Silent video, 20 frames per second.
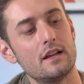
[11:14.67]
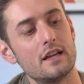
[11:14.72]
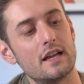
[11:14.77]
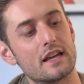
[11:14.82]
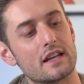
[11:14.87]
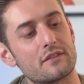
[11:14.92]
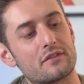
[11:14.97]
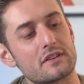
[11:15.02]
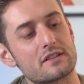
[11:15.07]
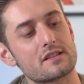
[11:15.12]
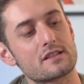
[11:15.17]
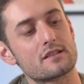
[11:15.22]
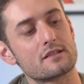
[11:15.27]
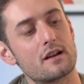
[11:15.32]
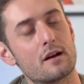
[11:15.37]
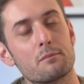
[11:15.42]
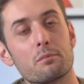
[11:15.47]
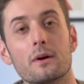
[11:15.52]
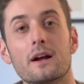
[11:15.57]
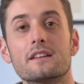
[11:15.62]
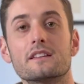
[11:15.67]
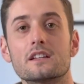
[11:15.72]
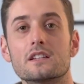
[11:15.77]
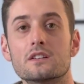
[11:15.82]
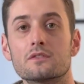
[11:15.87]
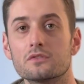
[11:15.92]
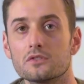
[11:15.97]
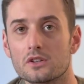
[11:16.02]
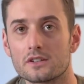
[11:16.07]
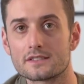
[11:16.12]
And if it's a brand that
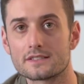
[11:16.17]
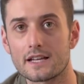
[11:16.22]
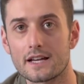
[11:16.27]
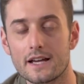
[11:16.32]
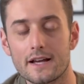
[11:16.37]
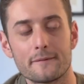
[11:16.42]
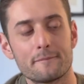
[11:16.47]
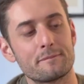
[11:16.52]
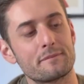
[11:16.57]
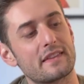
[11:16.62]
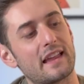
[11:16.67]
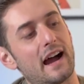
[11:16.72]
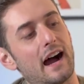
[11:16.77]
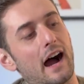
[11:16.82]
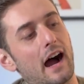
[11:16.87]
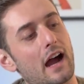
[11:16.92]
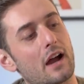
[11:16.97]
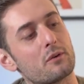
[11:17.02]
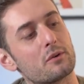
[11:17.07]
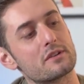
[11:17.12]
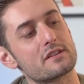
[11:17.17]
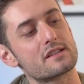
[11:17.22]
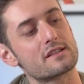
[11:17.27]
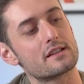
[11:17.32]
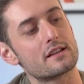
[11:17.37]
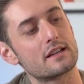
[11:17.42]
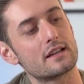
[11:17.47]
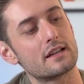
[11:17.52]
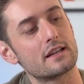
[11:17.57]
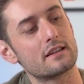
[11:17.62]
you've looked at, I would
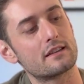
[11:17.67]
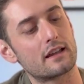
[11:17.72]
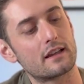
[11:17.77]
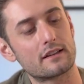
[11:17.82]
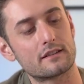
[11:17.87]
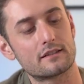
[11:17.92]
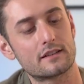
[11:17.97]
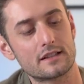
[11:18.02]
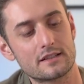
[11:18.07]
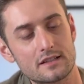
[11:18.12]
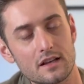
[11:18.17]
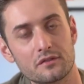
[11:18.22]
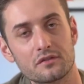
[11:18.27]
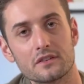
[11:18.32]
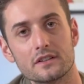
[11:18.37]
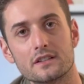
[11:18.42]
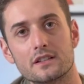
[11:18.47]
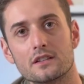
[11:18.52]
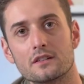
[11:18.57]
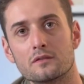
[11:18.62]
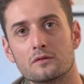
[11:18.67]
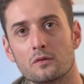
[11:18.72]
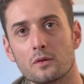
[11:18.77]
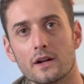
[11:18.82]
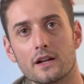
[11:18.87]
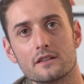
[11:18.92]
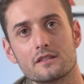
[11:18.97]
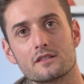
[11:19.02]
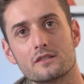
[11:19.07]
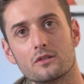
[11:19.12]
say that they definitely give
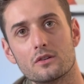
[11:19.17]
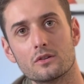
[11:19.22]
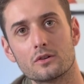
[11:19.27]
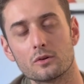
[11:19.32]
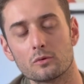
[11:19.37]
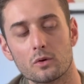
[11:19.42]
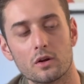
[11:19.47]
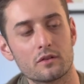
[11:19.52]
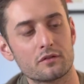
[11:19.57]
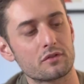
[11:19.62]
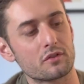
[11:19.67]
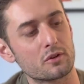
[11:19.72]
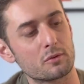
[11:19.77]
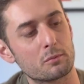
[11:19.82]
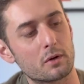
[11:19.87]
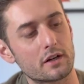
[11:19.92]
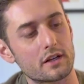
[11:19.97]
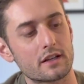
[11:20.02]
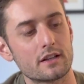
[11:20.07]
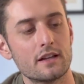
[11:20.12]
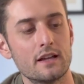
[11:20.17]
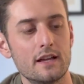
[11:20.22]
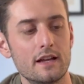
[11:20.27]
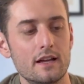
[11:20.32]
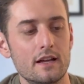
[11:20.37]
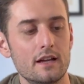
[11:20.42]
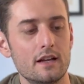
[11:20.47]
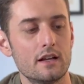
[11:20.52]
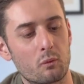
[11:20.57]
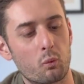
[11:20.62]
Grandstone a run for their money.
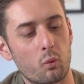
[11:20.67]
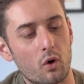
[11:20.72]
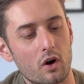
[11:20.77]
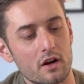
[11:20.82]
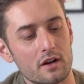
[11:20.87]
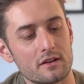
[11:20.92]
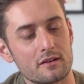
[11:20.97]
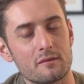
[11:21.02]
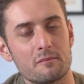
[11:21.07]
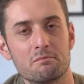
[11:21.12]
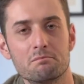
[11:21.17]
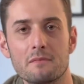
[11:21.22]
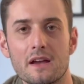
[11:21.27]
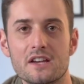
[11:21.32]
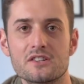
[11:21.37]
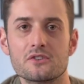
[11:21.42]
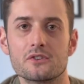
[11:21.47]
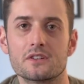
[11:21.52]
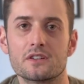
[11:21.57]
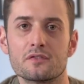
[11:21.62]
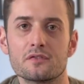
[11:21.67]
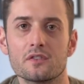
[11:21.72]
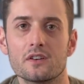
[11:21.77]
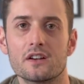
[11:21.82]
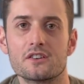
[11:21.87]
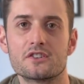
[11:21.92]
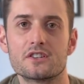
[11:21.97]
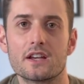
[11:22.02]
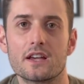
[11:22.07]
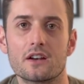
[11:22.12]
One major
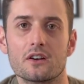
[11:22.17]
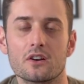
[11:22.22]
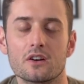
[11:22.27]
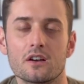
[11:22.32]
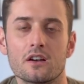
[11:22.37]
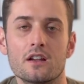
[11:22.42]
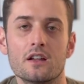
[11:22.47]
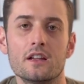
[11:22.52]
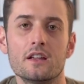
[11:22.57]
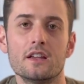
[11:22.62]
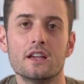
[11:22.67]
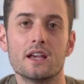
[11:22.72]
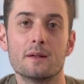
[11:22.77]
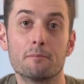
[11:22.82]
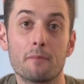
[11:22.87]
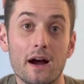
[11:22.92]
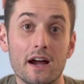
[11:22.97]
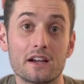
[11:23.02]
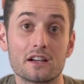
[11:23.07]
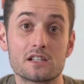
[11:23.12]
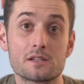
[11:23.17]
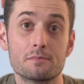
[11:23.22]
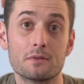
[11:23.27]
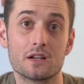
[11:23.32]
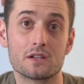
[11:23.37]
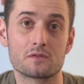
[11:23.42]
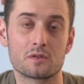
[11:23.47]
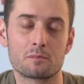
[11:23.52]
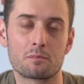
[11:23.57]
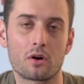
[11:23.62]
differentiator in my
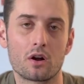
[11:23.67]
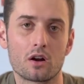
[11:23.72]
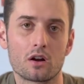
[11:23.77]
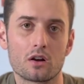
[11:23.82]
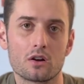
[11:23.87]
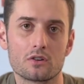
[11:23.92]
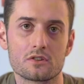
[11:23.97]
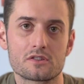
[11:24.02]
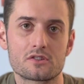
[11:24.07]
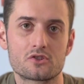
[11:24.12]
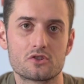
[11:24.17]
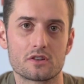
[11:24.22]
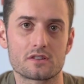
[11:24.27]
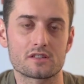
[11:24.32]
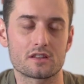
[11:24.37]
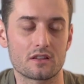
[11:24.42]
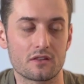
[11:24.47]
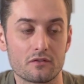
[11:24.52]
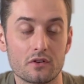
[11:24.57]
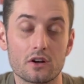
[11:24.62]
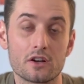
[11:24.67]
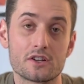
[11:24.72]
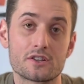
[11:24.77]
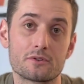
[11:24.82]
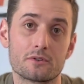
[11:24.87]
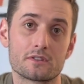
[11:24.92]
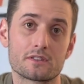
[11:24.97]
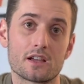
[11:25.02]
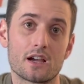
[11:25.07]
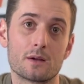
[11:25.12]
experience with Parkhurst, just in the very
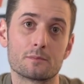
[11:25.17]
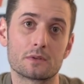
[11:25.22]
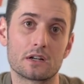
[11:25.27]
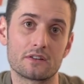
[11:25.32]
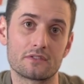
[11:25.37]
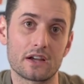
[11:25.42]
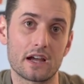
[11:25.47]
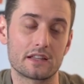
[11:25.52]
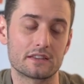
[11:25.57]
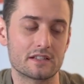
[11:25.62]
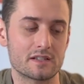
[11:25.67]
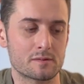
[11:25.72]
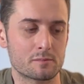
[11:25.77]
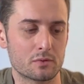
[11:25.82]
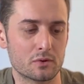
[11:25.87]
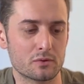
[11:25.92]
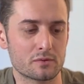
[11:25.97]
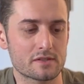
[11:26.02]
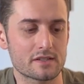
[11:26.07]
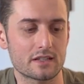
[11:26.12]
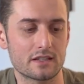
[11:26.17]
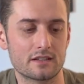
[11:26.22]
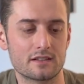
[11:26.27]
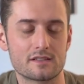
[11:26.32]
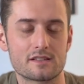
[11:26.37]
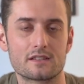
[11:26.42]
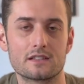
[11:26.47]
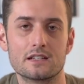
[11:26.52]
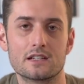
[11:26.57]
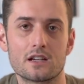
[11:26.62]
short time that I've had these boots,
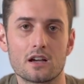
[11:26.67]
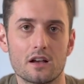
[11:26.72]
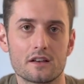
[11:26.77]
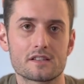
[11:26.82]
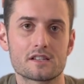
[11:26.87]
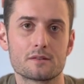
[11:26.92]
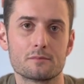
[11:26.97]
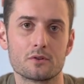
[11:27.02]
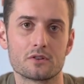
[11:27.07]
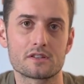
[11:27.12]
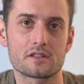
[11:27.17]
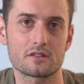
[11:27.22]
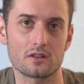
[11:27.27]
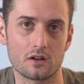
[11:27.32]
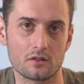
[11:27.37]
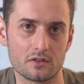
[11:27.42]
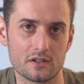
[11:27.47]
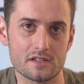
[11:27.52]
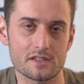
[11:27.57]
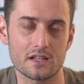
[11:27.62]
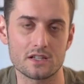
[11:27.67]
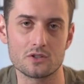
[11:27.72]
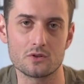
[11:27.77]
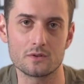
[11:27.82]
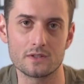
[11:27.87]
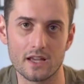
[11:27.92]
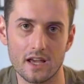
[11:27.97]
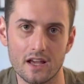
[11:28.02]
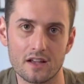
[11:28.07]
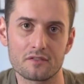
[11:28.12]
is the customer service that you
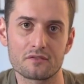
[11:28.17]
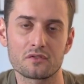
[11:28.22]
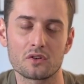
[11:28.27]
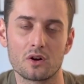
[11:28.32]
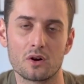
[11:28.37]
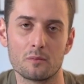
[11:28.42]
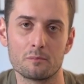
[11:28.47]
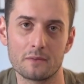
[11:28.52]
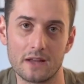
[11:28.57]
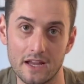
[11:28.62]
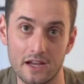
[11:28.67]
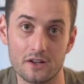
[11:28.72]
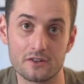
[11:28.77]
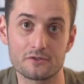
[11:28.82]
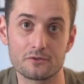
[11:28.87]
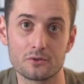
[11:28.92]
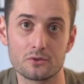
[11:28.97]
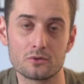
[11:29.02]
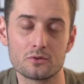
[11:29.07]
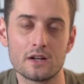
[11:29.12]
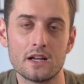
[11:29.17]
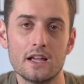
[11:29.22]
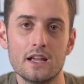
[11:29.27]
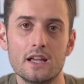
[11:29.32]
get from Andrew